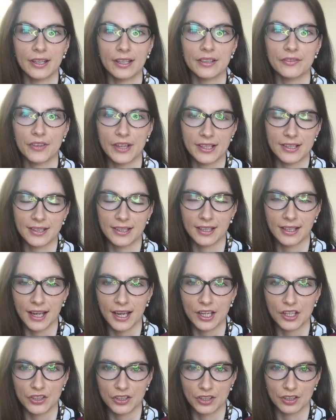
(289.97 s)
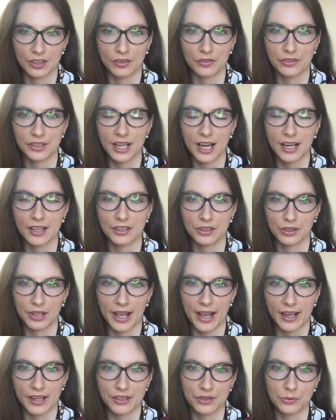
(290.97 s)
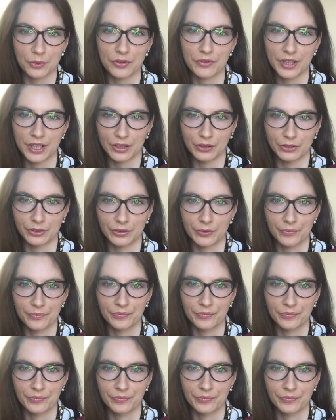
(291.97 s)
investigation of title has revealed.